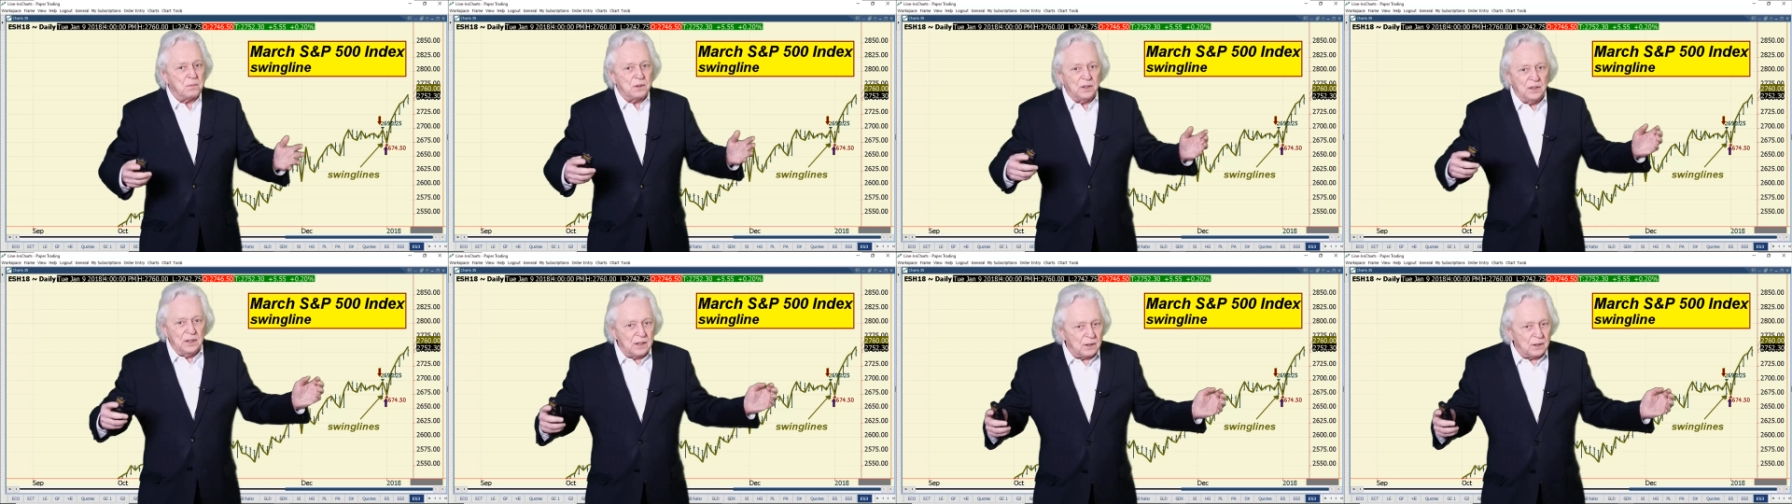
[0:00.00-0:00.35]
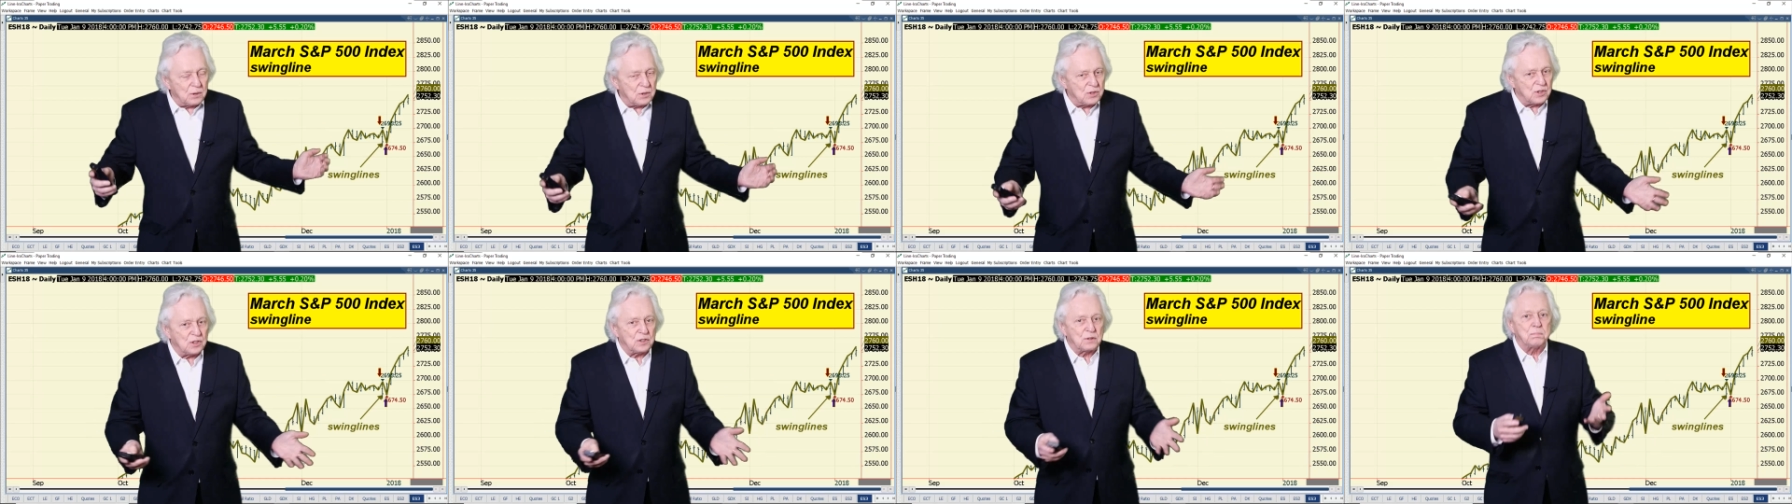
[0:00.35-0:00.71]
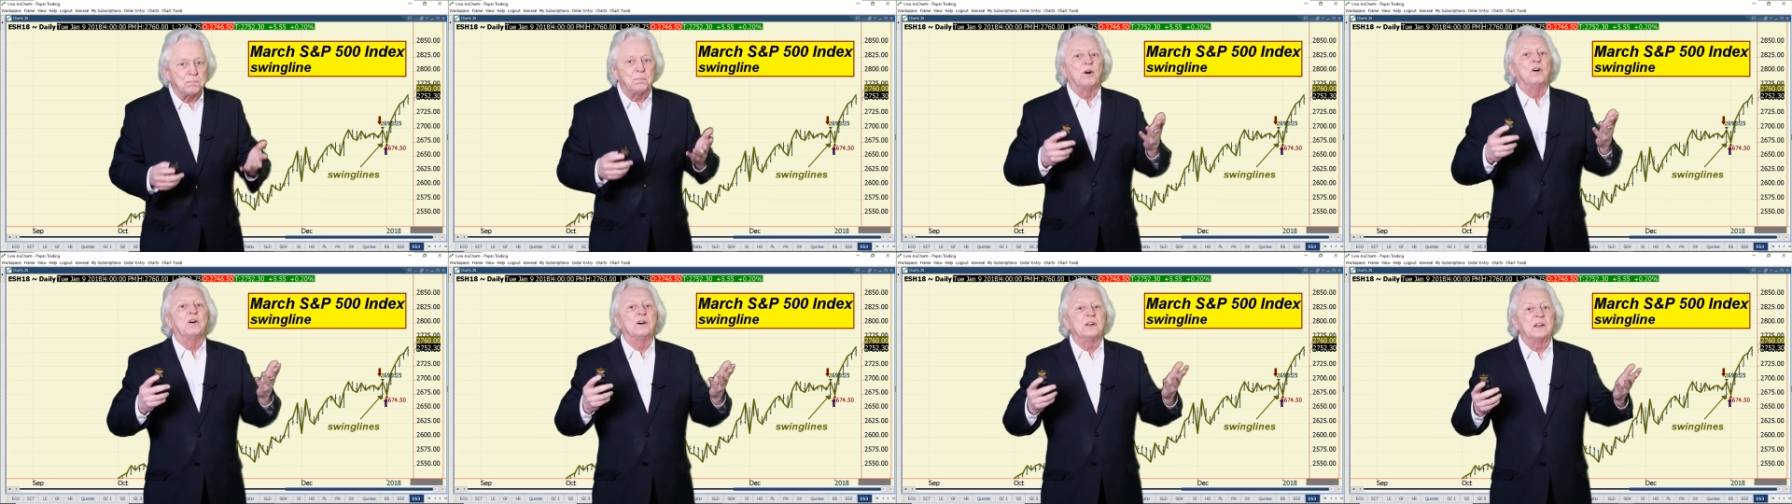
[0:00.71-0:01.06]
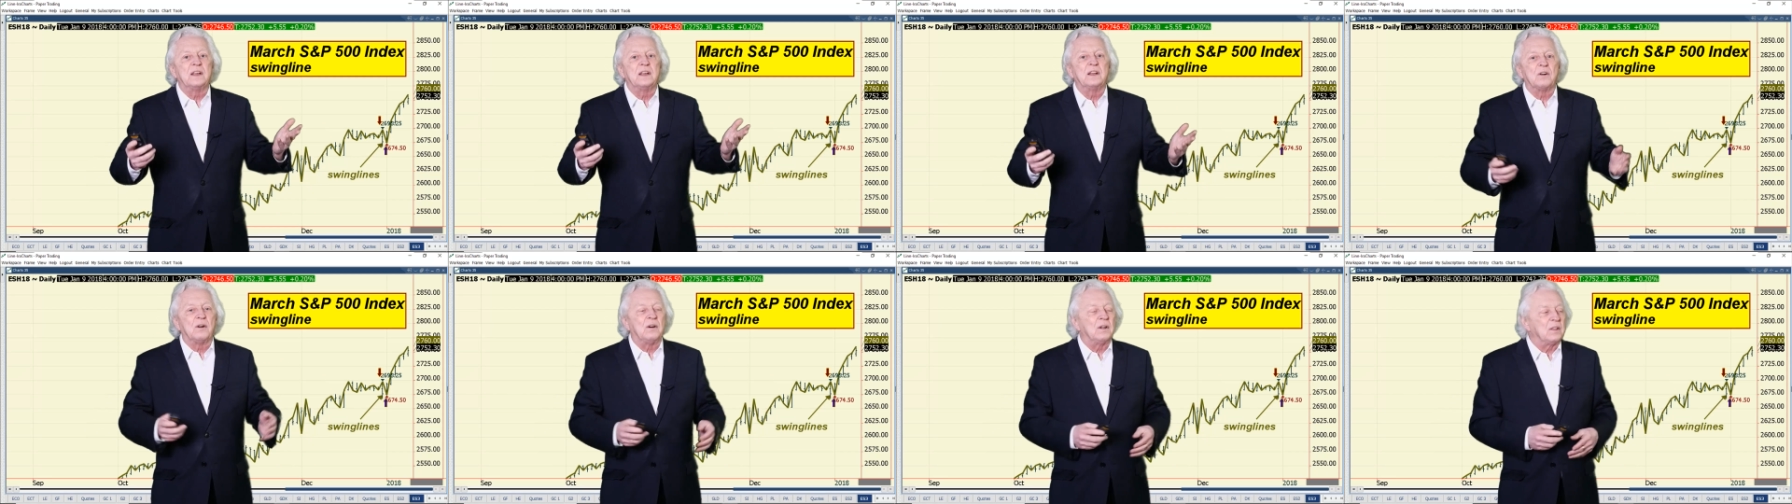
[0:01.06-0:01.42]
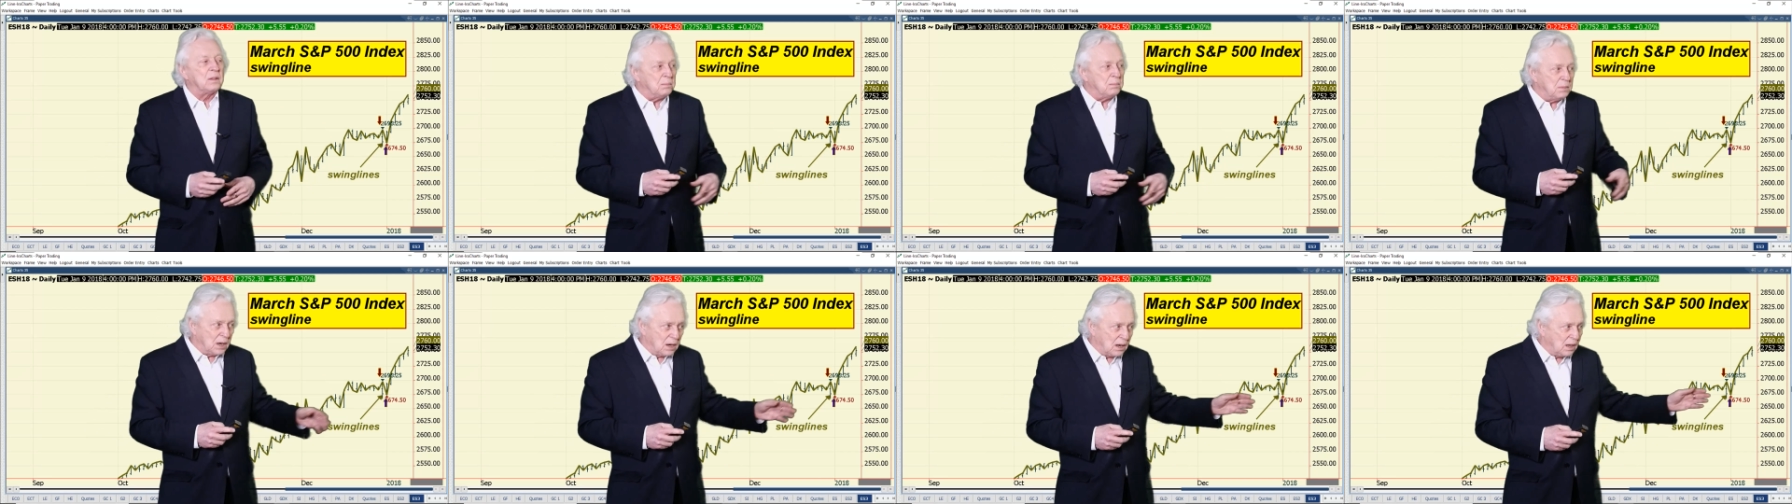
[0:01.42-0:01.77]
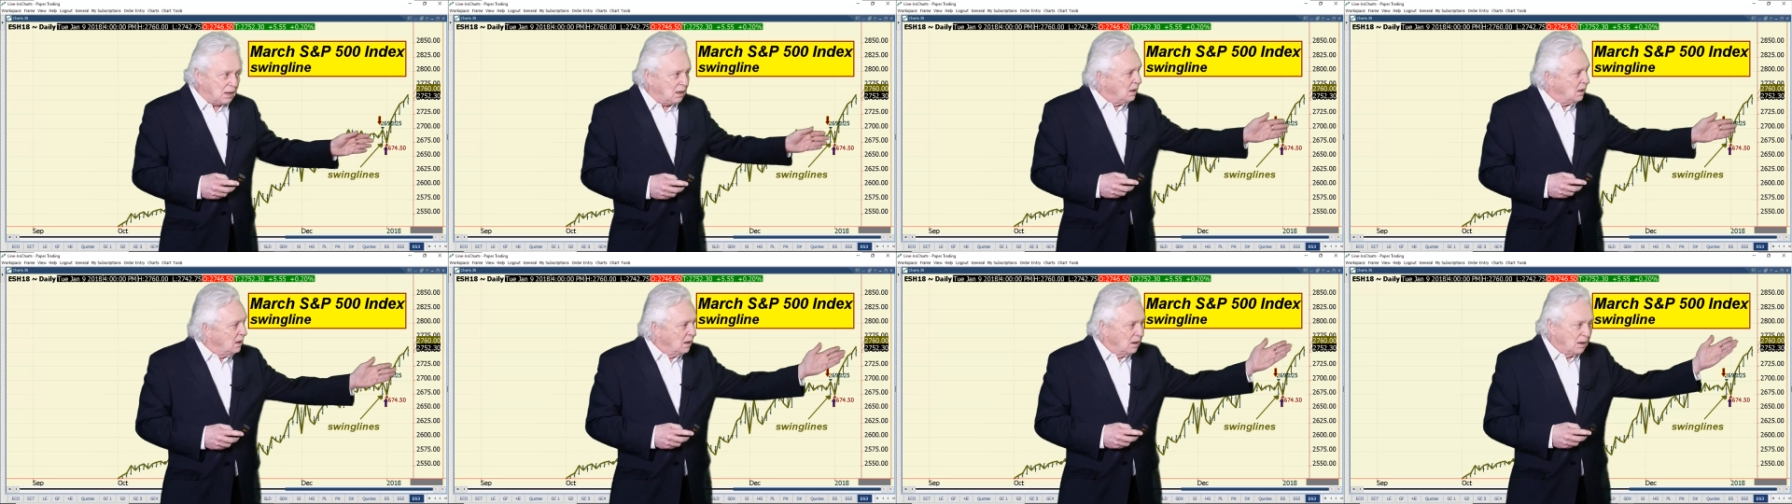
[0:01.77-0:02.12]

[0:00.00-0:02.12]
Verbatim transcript: cleaners? It's pulling in all the money.